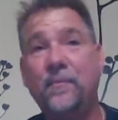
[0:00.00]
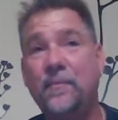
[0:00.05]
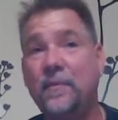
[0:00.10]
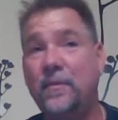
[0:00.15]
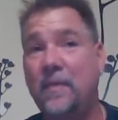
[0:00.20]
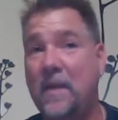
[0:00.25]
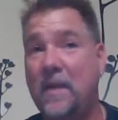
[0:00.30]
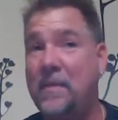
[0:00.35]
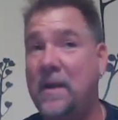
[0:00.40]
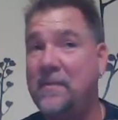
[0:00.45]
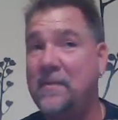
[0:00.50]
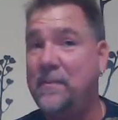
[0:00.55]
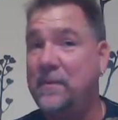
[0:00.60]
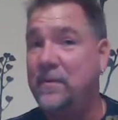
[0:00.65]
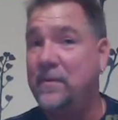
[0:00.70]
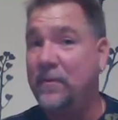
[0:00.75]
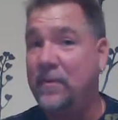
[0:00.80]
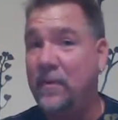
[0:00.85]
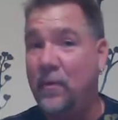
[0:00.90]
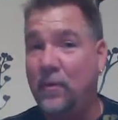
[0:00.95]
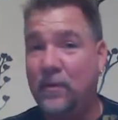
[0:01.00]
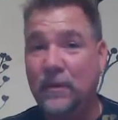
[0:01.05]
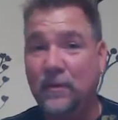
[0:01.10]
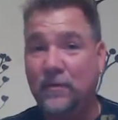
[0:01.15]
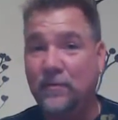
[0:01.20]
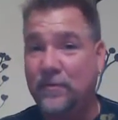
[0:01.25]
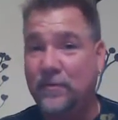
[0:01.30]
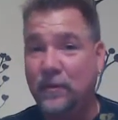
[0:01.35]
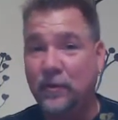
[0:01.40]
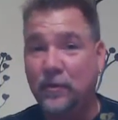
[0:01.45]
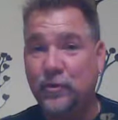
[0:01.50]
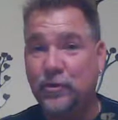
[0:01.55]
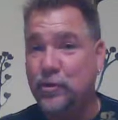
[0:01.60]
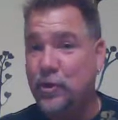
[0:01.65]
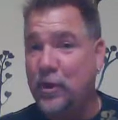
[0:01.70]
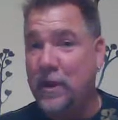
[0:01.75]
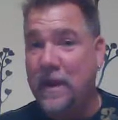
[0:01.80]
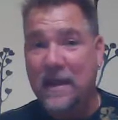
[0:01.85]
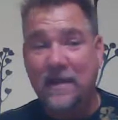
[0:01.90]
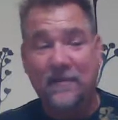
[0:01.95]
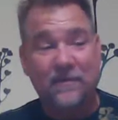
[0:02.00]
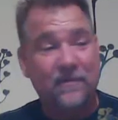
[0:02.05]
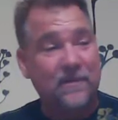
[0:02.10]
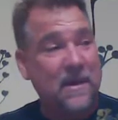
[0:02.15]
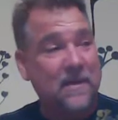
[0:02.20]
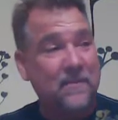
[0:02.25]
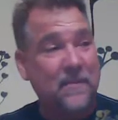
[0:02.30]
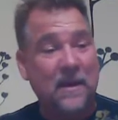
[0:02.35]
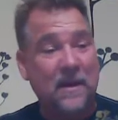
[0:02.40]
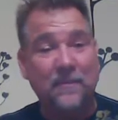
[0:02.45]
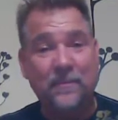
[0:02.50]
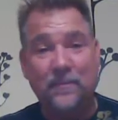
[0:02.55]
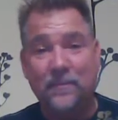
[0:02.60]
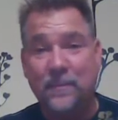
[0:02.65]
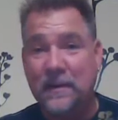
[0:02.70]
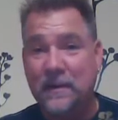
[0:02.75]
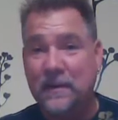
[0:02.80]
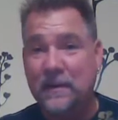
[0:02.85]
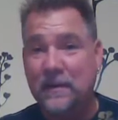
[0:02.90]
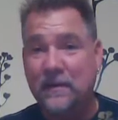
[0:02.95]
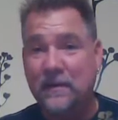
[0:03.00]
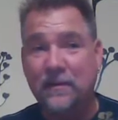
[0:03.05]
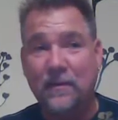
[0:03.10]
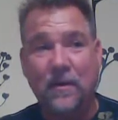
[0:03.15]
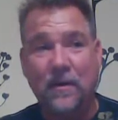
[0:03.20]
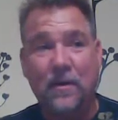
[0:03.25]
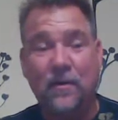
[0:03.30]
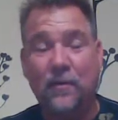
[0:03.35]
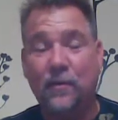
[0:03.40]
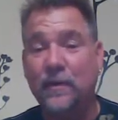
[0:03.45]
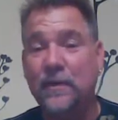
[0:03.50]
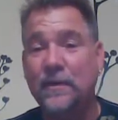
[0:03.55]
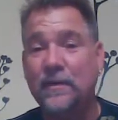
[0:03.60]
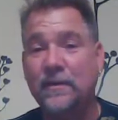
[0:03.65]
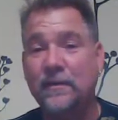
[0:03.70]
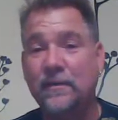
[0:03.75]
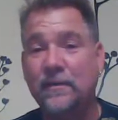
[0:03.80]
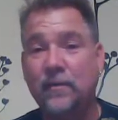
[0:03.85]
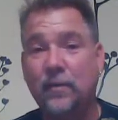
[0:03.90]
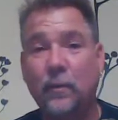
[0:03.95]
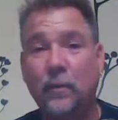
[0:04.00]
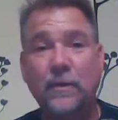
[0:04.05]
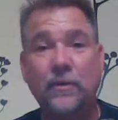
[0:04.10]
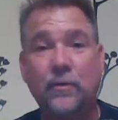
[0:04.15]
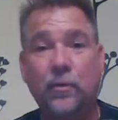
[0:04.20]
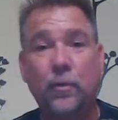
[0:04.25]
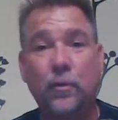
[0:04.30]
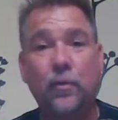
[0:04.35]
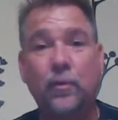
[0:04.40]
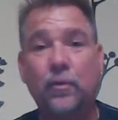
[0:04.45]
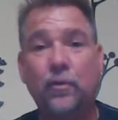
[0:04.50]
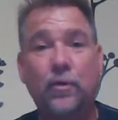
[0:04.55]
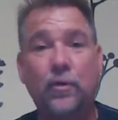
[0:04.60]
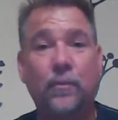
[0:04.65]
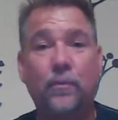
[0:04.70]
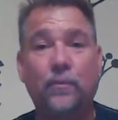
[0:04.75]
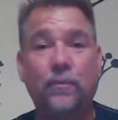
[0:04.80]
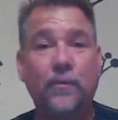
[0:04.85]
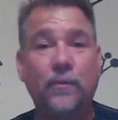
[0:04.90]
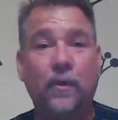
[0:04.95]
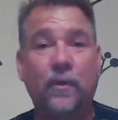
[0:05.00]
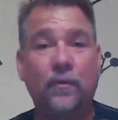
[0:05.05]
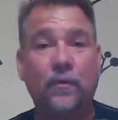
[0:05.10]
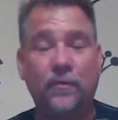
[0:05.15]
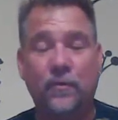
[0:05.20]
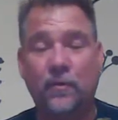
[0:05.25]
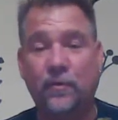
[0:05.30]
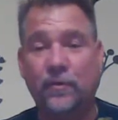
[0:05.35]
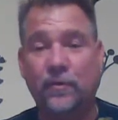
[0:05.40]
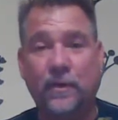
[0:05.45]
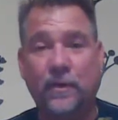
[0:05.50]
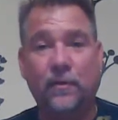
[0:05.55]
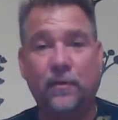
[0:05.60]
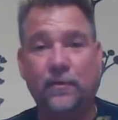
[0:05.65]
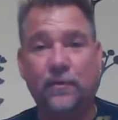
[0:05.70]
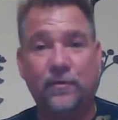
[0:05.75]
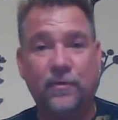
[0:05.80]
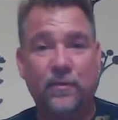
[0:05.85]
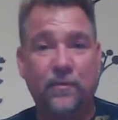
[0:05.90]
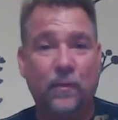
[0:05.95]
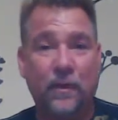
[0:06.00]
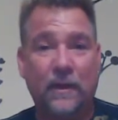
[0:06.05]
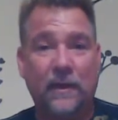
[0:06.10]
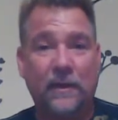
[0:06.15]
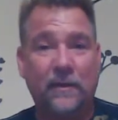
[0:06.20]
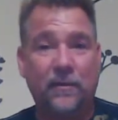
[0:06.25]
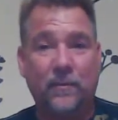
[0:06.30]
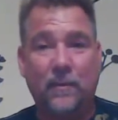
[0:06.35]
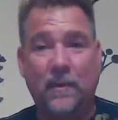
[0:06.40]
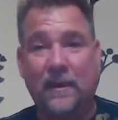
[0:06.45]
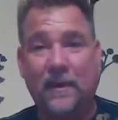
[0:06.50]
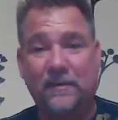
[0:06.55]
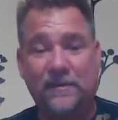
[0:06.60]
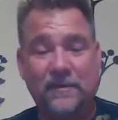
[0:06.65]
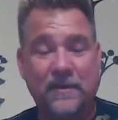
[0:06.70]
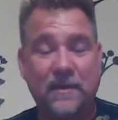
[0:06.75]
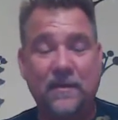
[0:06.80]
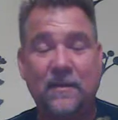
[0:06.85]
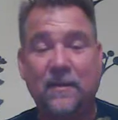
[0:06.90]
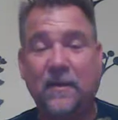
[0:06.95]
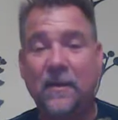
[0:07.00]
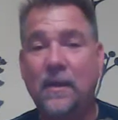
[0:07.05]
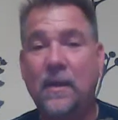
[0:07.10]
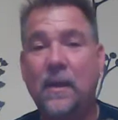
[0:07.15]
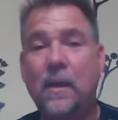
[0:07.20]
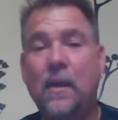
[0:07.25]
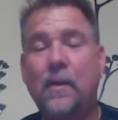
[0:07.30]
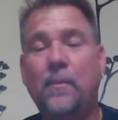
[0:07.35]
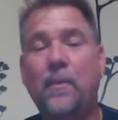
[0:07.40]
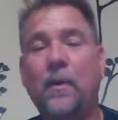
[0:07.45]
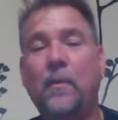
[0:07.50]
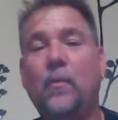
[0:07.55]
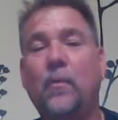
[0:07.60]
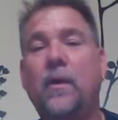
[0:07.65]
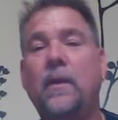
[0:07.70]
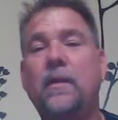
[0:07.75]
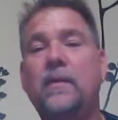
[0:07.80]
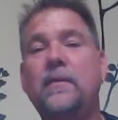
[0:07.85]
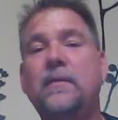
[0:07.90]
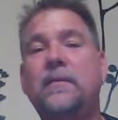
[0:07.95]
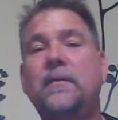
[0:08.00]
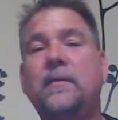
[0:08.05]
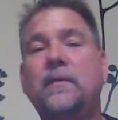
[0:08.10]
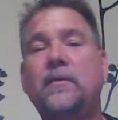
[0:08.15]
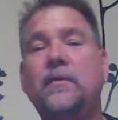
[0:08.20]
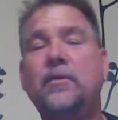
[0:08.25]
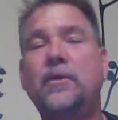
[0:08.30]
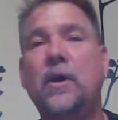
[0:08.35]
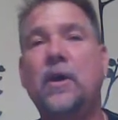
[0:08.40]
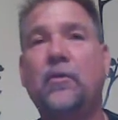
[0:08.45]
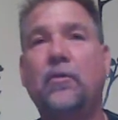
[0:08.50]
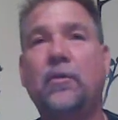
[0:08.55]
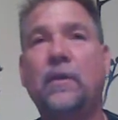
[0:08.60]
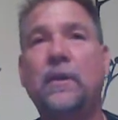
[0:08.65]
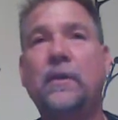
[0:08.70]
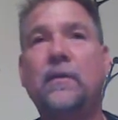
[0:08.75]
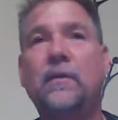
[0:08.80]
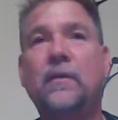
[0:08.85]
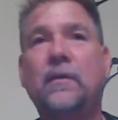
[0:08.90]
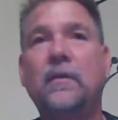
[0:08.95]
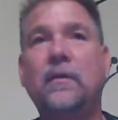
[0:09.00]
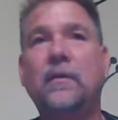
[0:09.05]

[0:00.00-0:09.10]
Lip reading: That might be the only solution you have, and that might be all there is to retool your your skills, your brain, your mindset. But what generally